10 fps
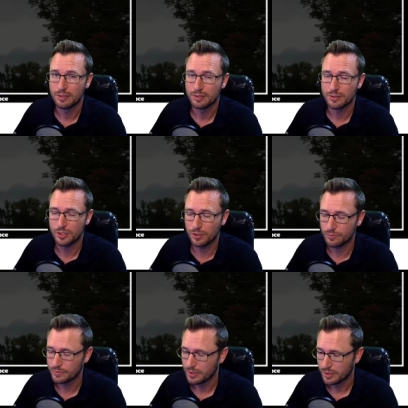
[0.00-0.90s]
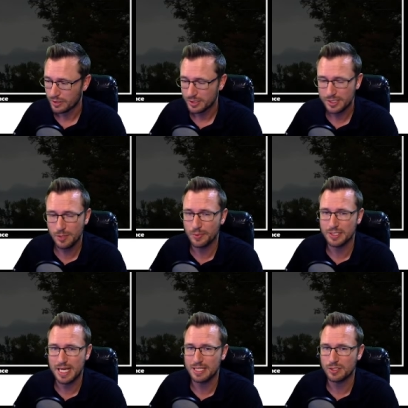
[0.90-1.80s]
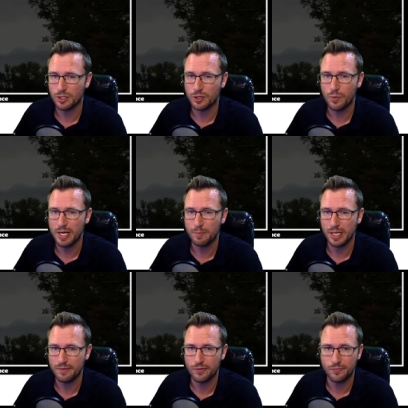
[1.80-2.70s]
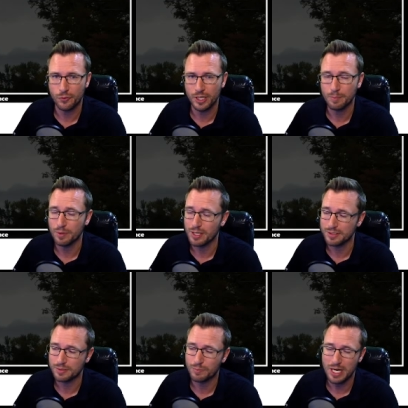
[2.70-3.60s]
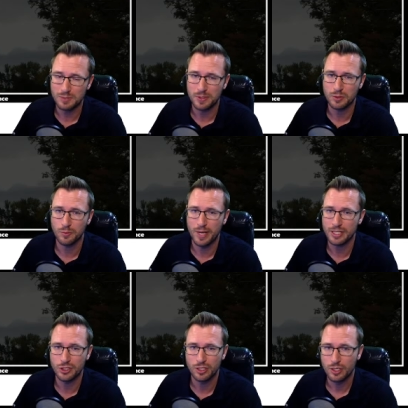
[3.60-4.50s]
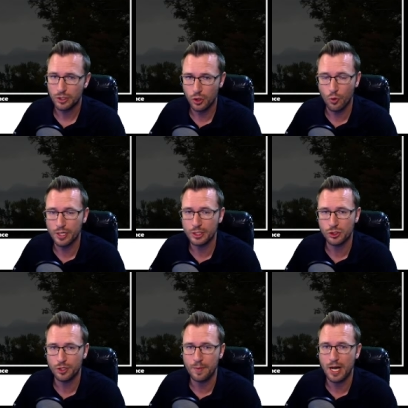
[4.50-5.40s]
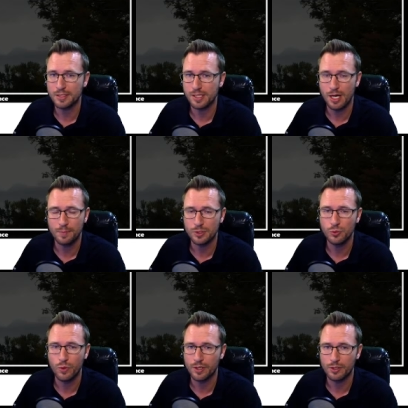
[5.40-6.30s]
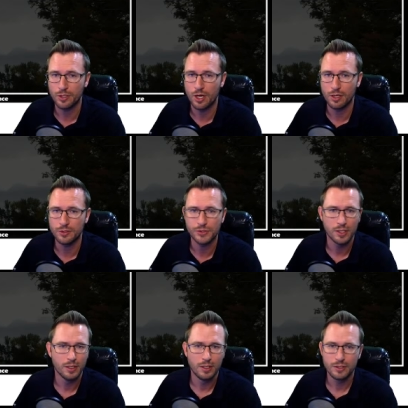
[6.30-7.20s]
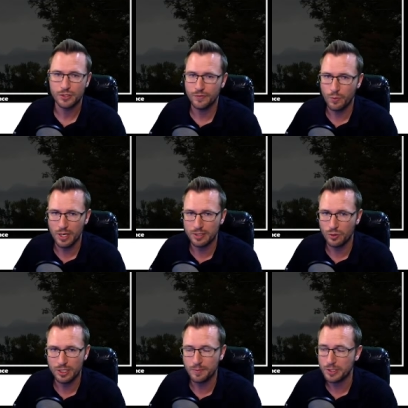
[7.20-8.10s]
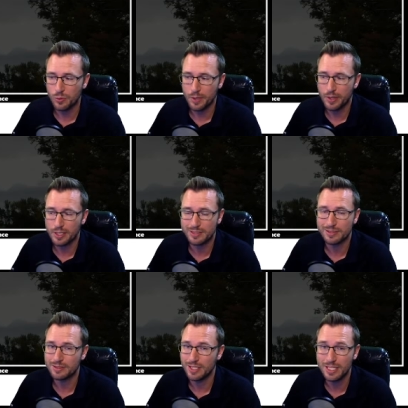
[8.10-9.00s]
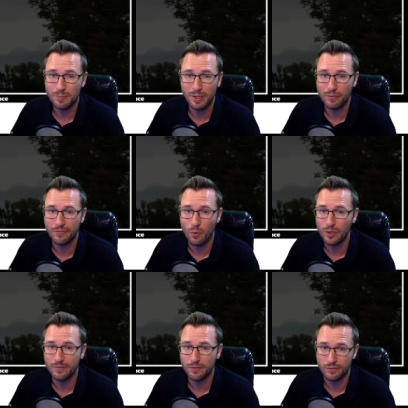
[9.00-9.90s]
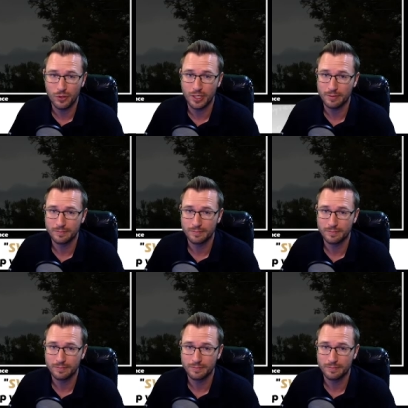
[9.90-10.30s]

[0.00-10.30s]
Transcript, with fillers: So simple as that. It's a good way to play it for free. Plus, Prize Picks will match your initial deposit up to one hundred dollars. So if you want it only to be twenty bucks, you get to play with forty for free.